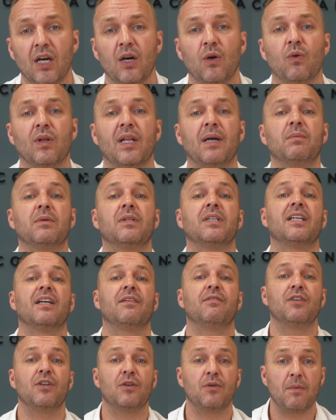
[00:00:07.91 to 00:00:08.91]
Well, I'm going to
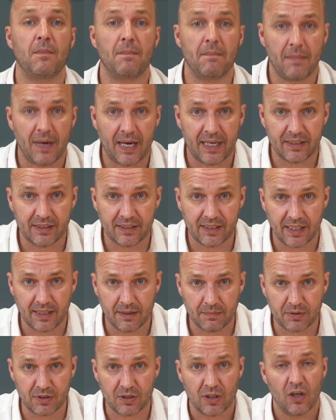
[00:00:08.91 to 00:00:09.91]
give you my
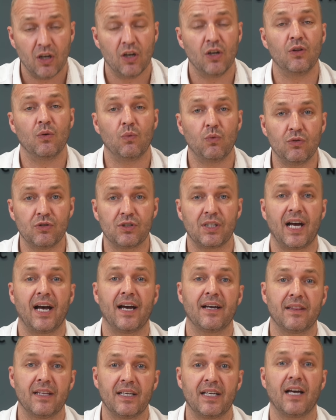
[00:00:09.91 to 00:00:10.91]
tips and the ones that I
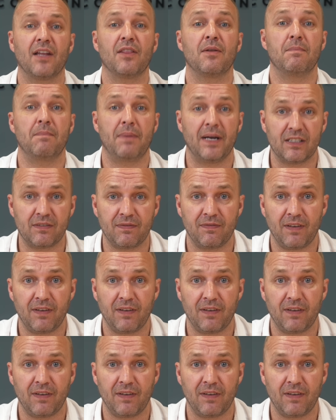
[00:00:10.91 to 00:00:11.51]
think are the best